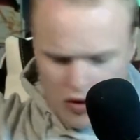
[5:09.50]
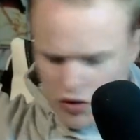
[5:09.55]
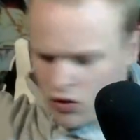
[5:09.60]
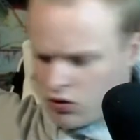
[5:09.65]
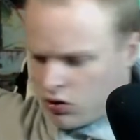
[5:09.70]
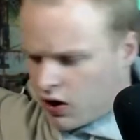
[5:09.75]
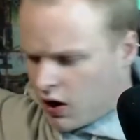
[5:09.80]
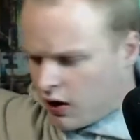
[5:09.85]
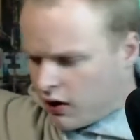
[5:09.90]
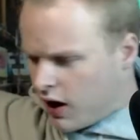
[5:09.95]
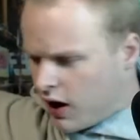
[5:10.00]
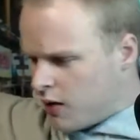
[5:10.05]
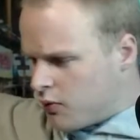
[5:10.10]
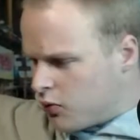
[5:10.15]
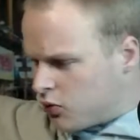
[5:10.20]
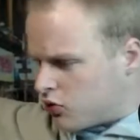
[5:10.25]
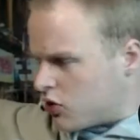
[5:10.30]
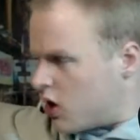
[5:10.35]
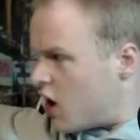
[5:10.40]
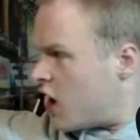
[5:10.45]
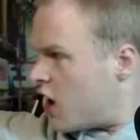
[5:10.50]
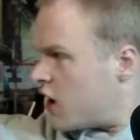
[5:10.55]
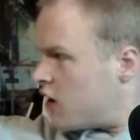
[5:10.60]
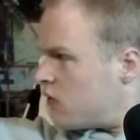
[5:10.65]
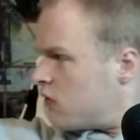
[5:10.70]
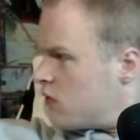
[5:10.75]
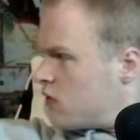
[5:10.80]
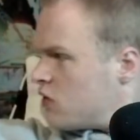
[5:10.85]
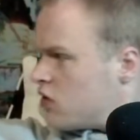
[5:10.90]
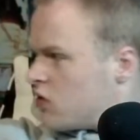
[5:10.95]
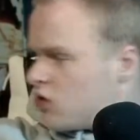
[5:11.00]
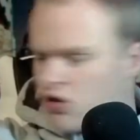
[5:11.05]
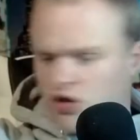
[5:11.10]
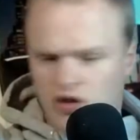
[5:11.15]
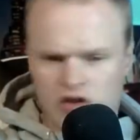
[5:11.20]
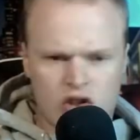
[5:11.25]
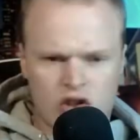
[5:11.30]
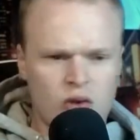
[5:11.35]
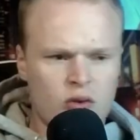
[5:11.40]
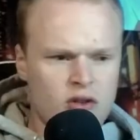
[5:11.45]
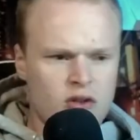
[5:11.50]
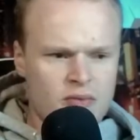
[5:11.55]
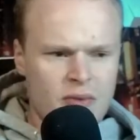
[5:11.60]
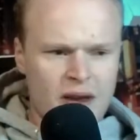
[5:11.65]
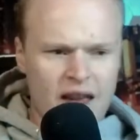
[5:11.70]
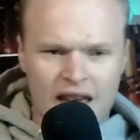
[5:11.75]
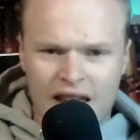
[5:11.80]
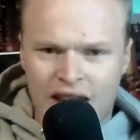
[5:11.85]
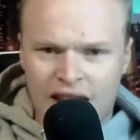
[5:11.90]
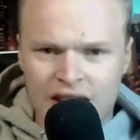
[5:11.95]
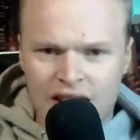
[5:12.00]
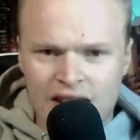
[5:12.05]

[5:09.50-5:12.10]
That cable's like me.